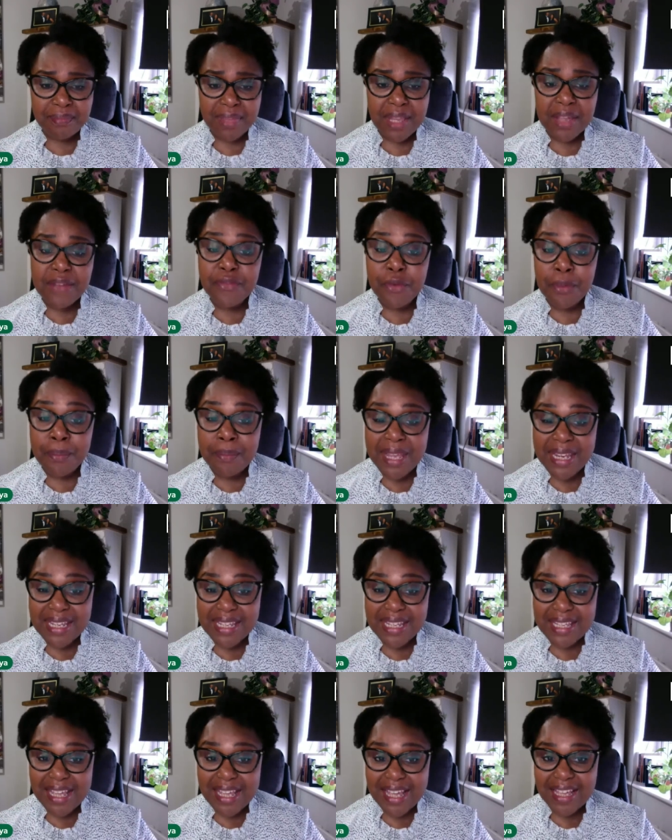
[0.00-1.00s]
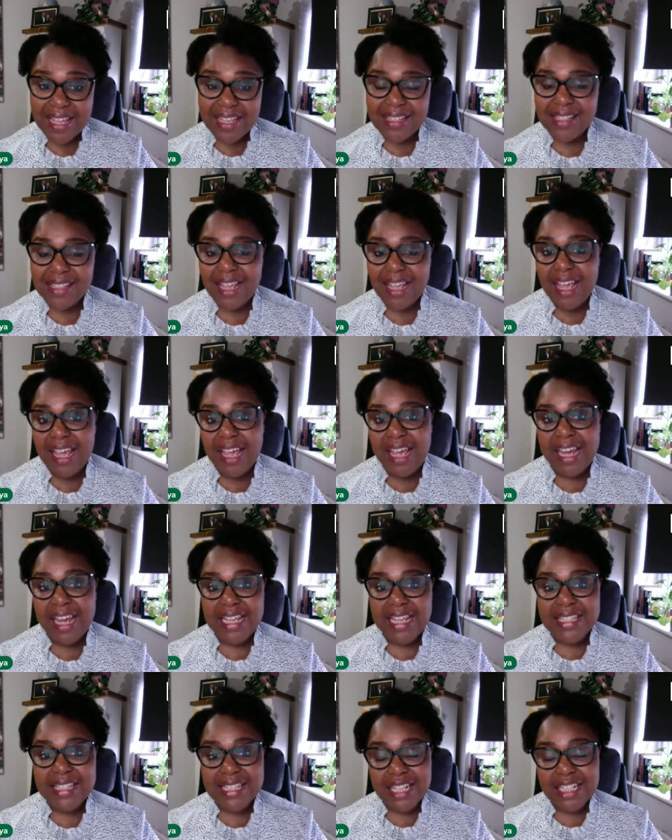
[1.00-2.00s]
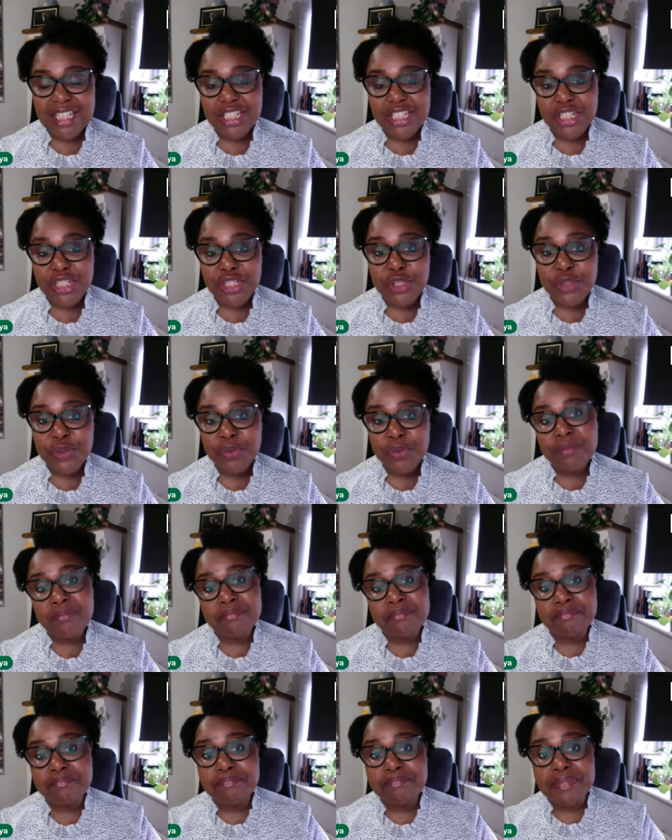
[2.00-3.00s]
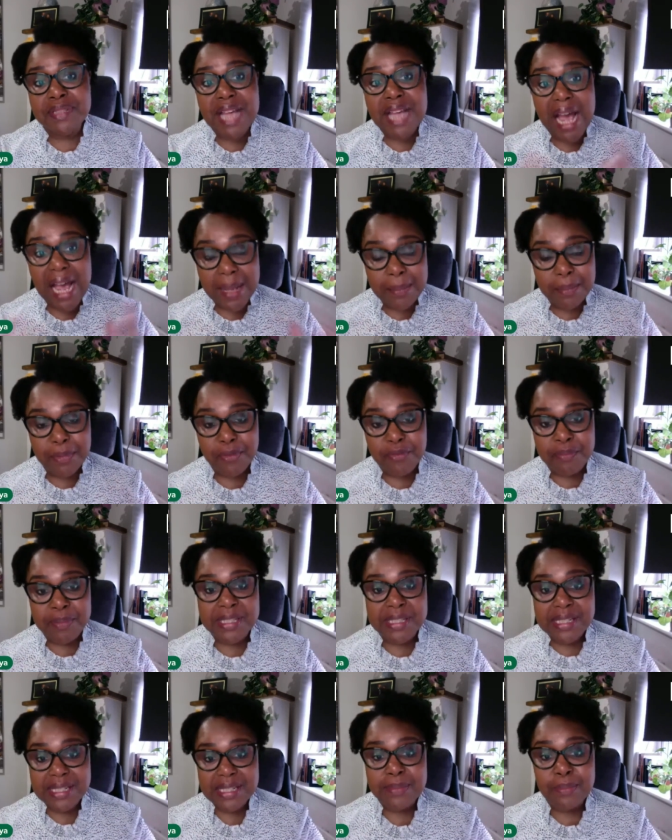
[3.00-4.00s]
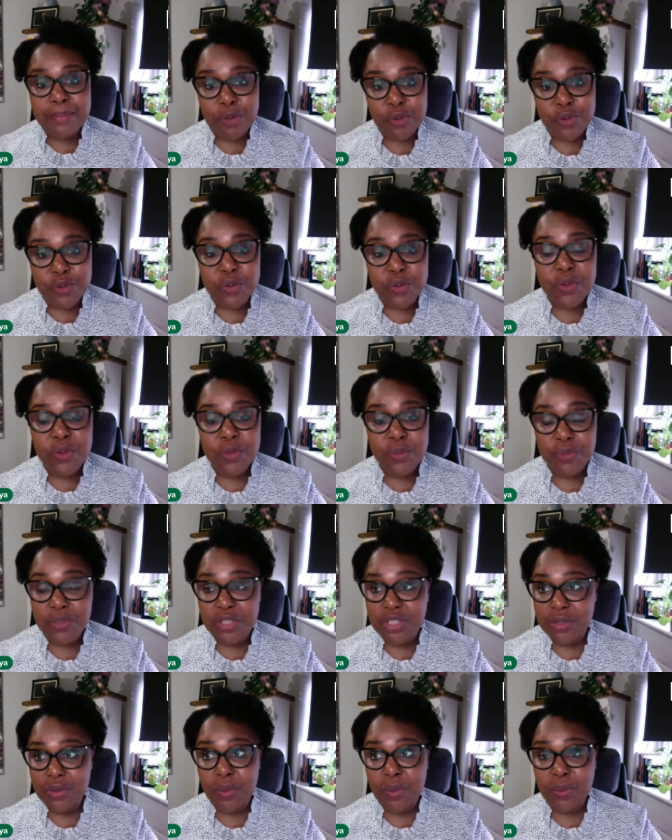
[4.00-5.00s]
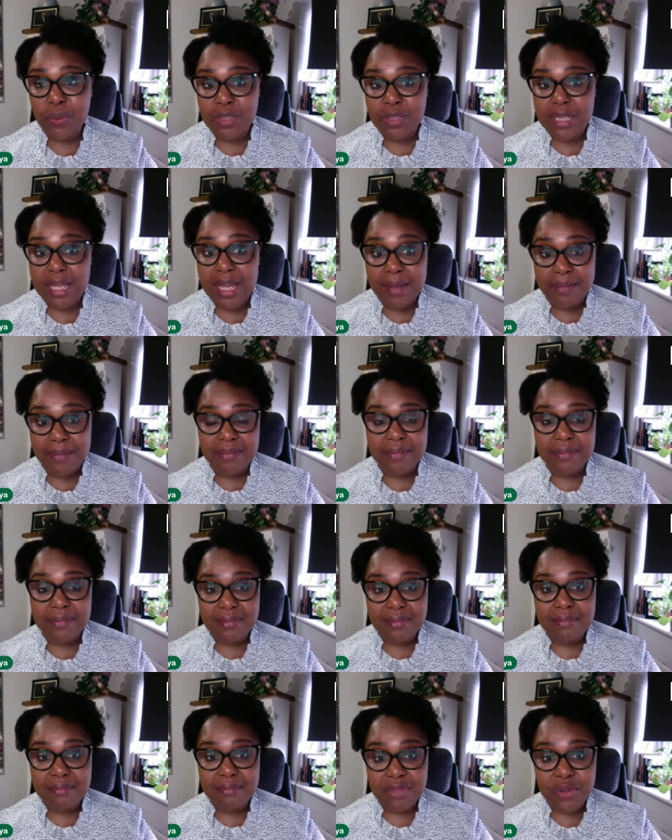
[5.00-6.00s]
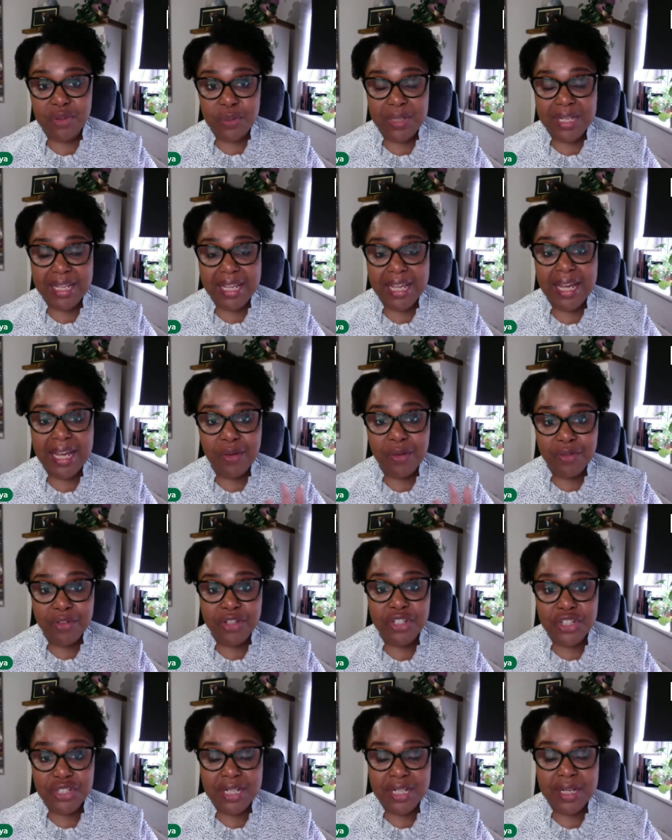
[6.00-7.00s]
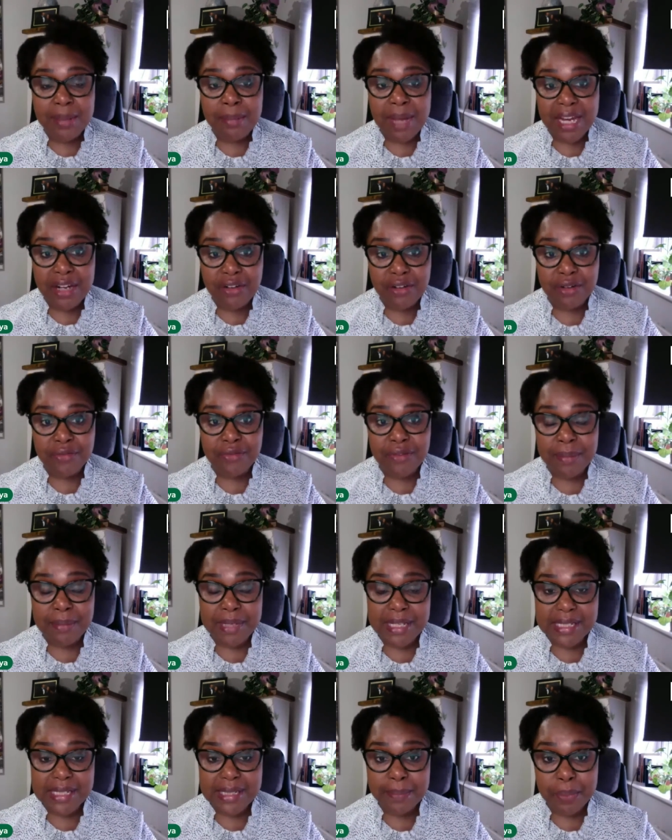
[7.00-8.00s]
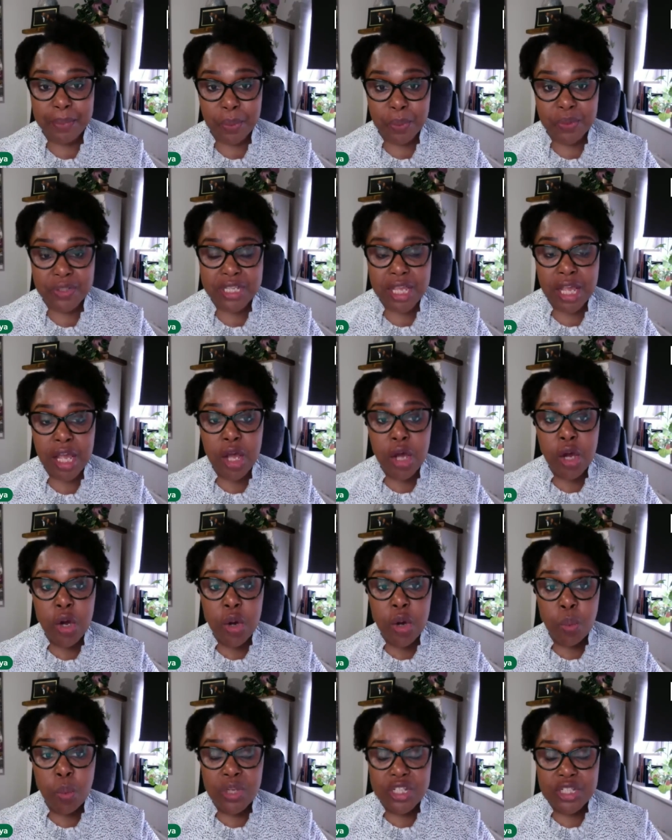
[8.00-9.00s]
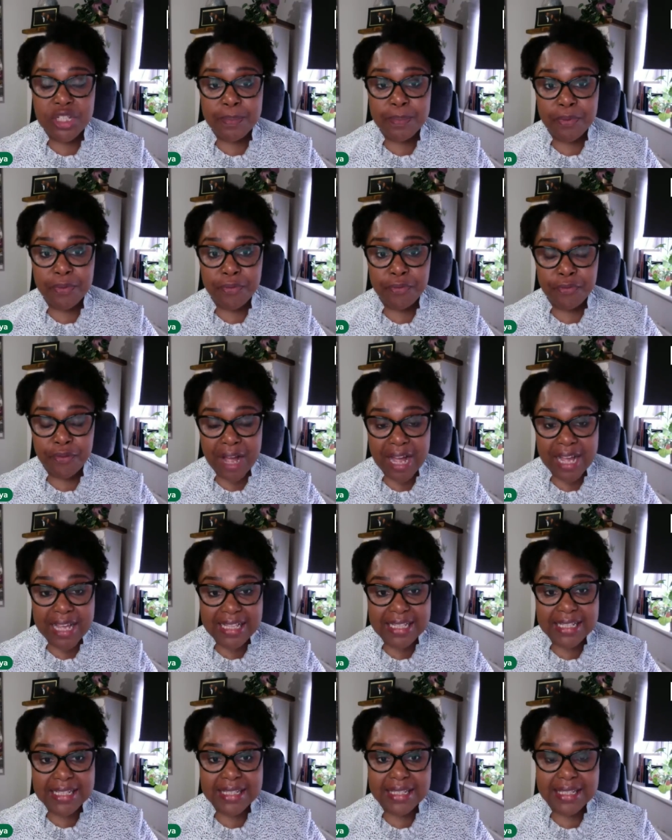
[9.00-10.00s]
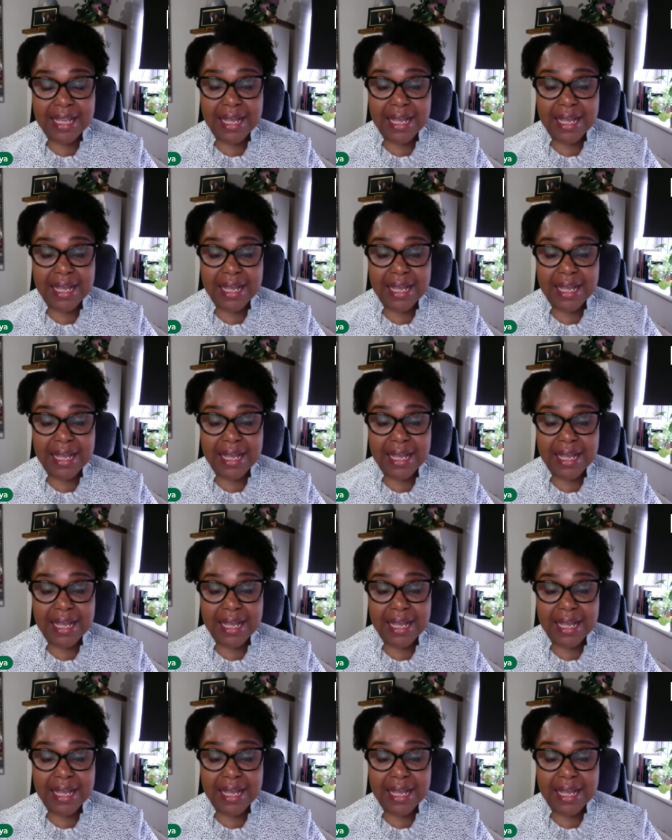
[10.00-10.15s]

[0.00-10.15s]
for many years. And I started a new type of business model, which is called Tulia, originally Migrant Family Support, which provides